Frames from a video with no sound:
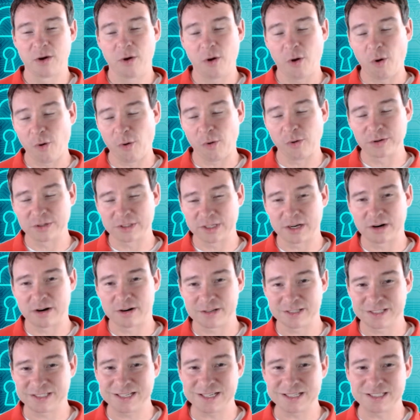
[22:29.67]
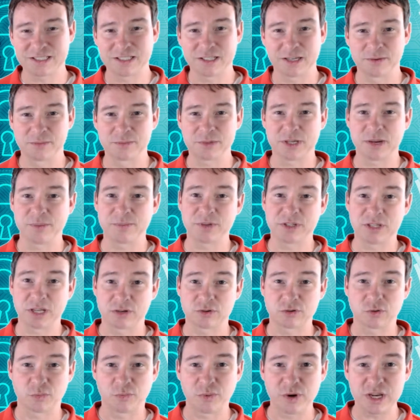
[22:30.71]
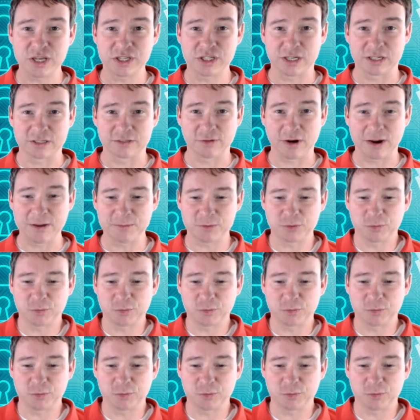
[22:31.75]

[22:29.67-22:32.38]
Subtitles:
holes in our systems and potential breaches, right?